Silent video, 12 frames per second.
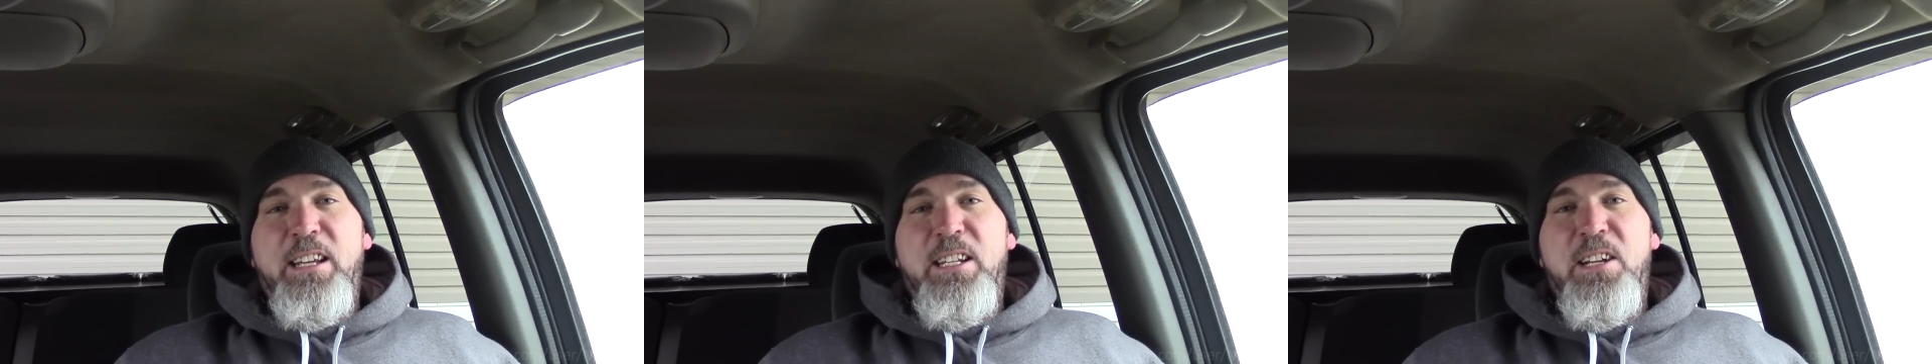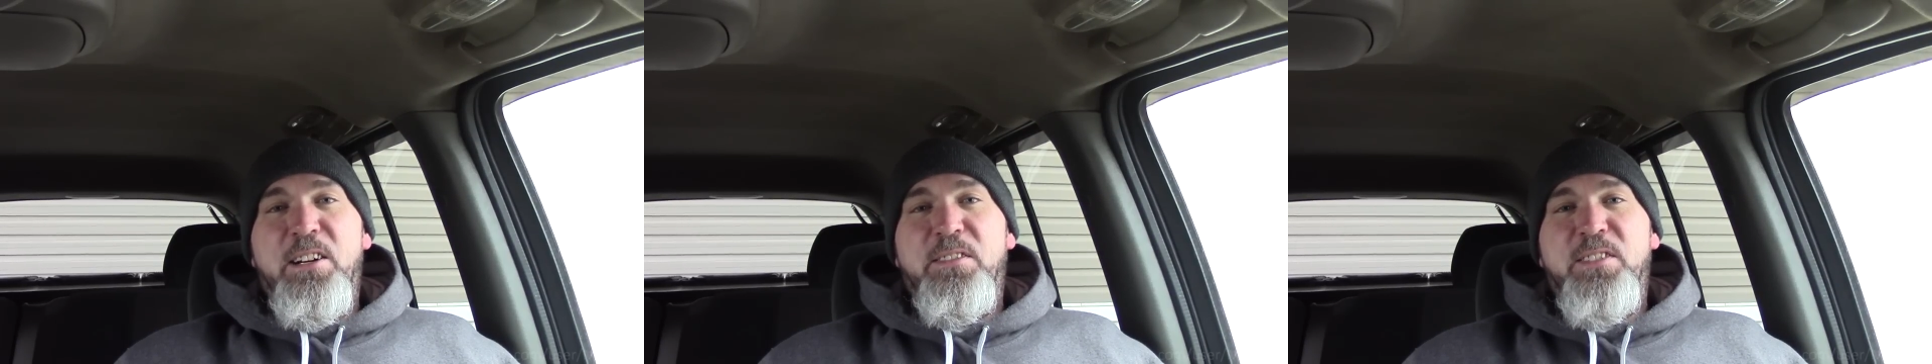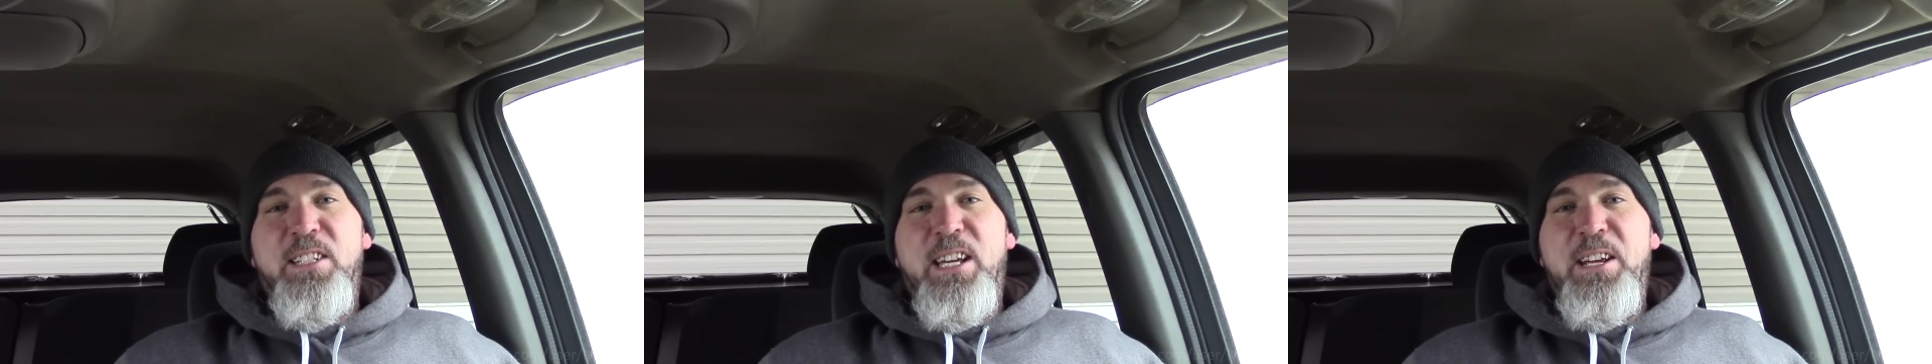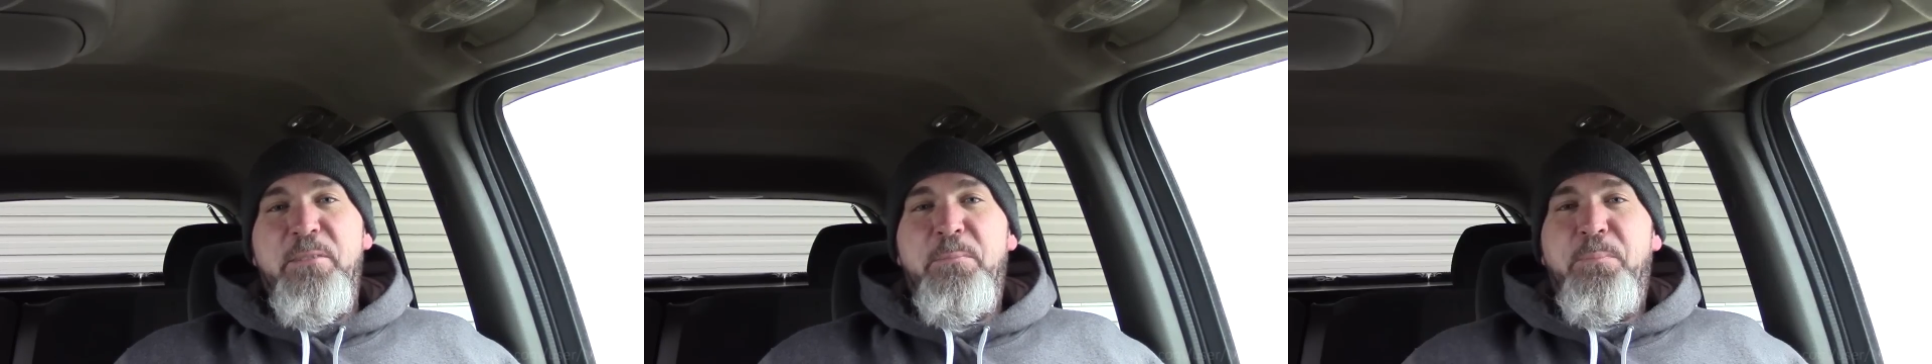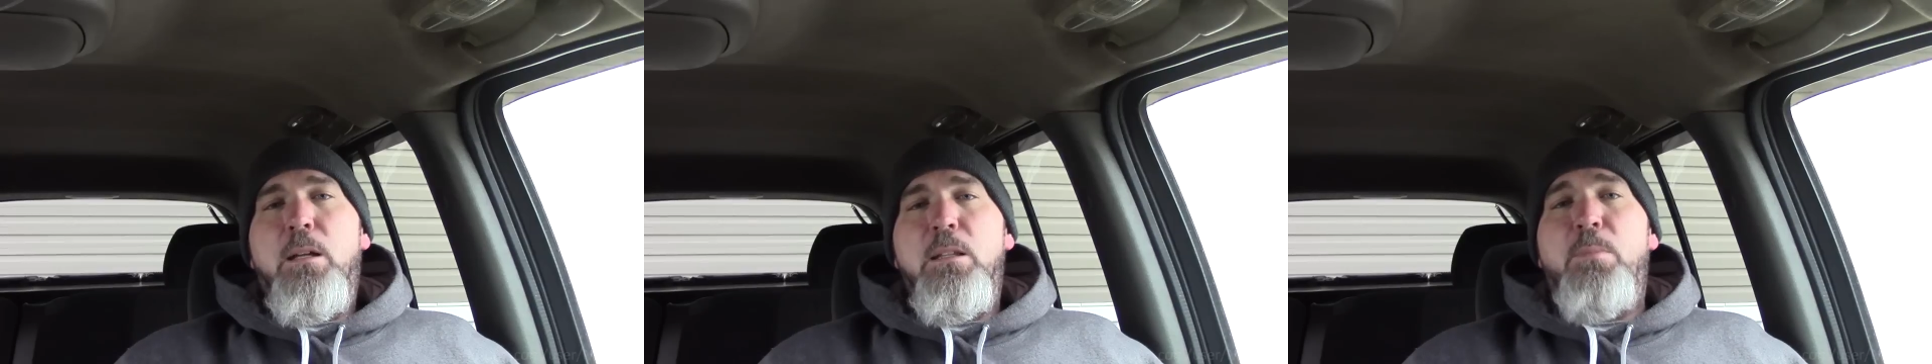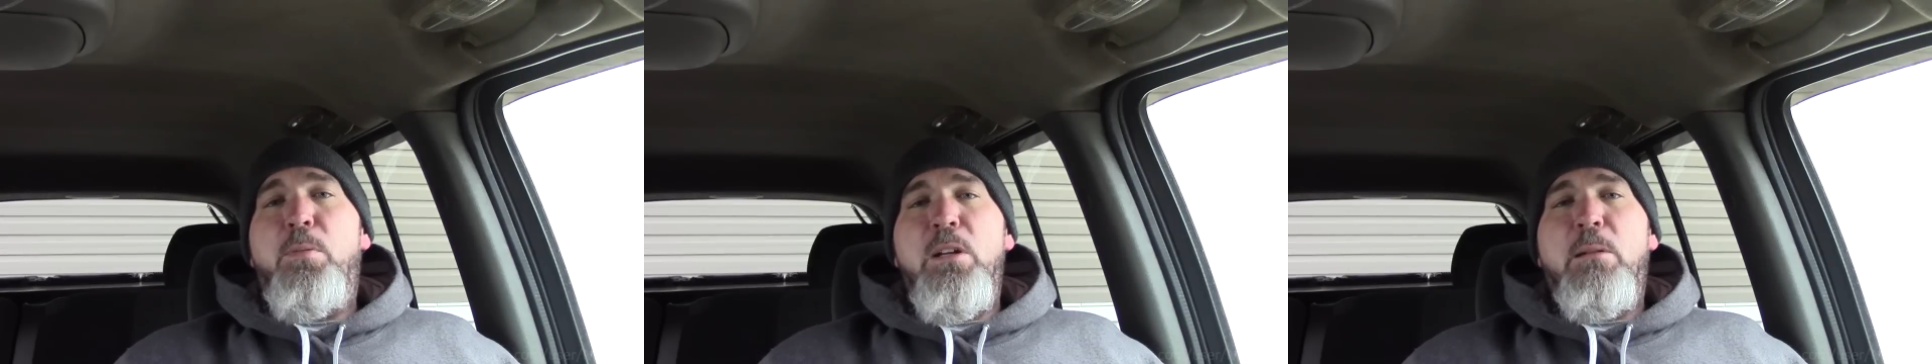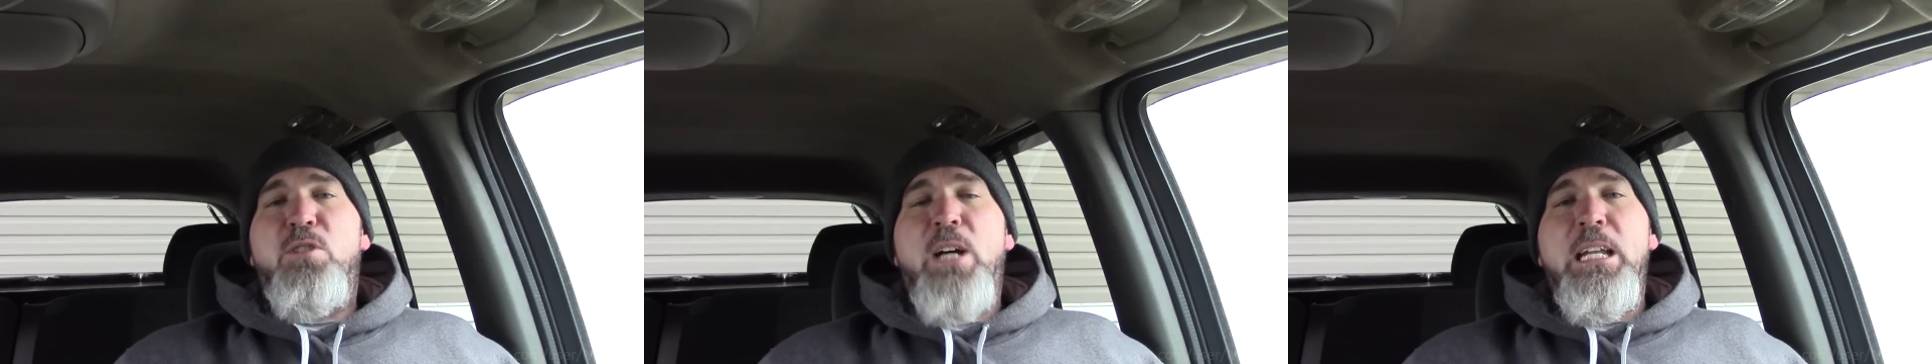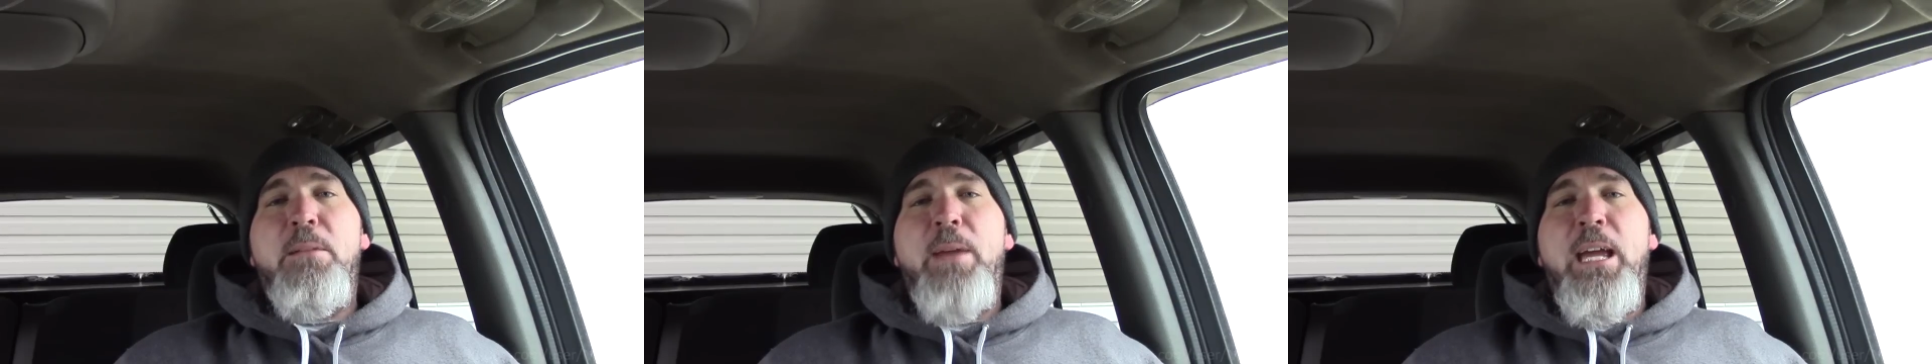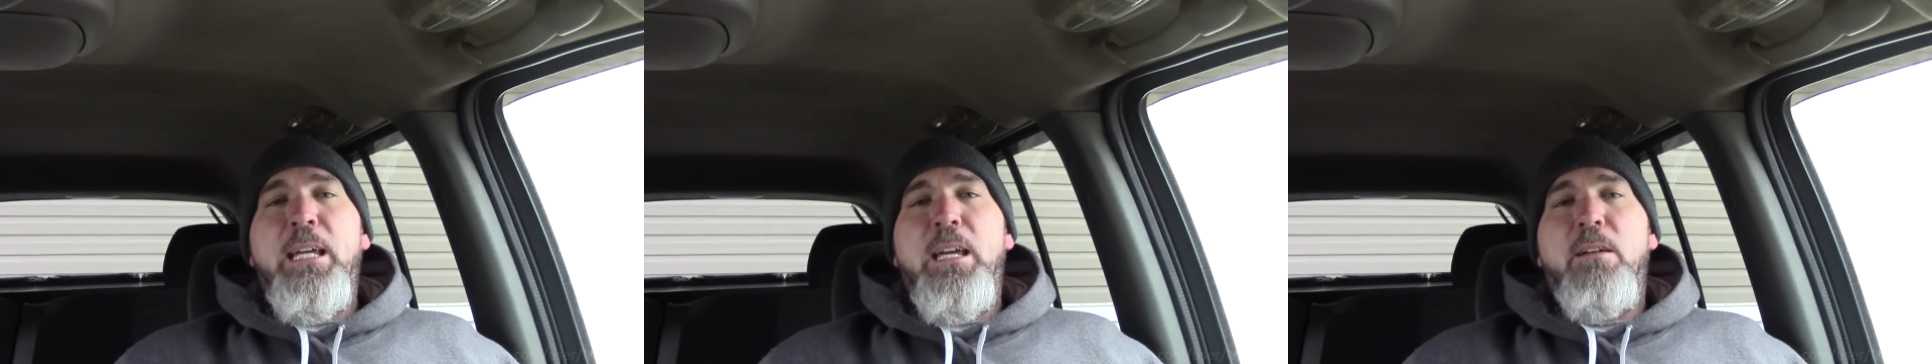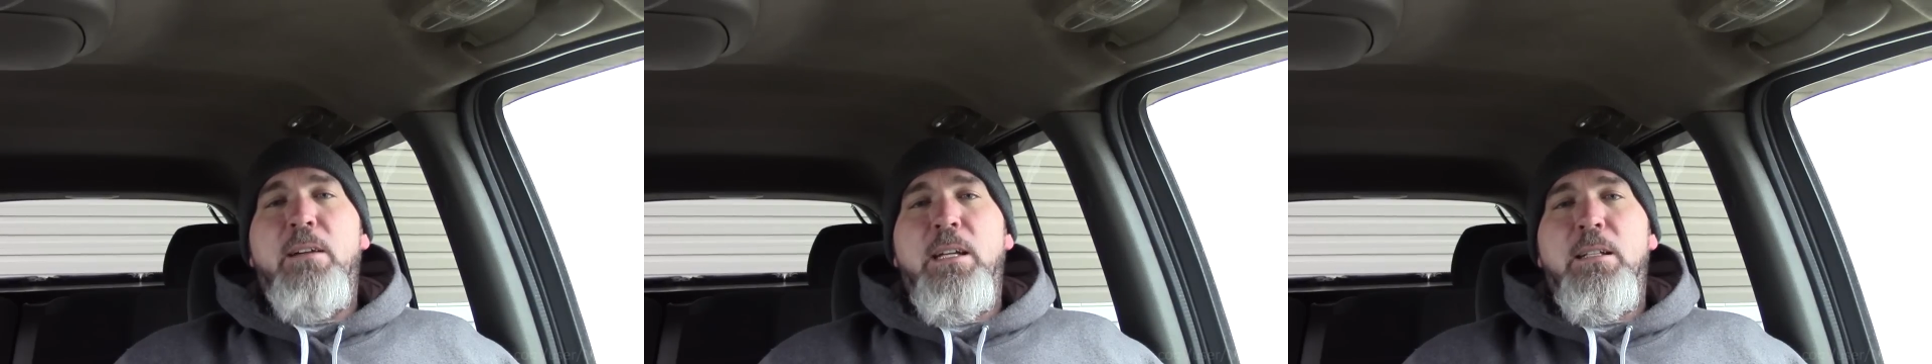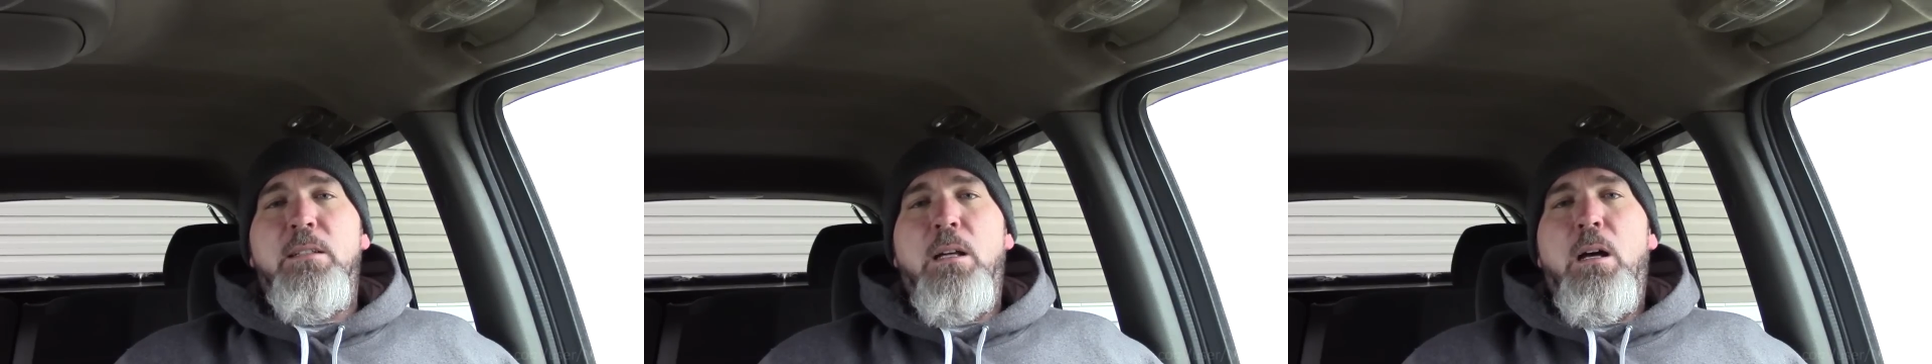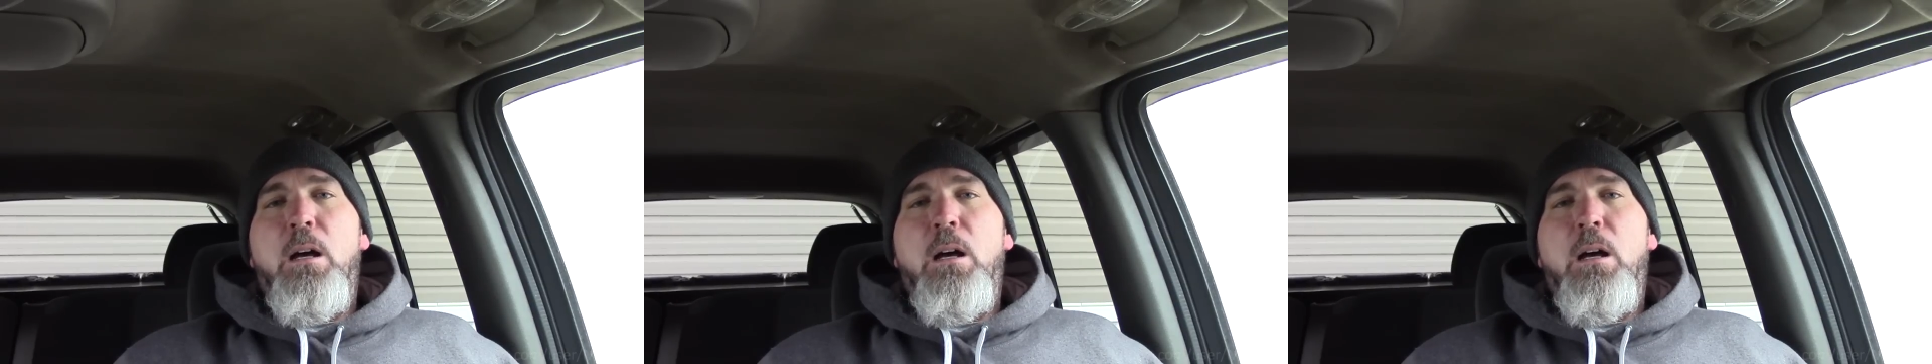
You know what I'm saying? The point I'm trying to make here is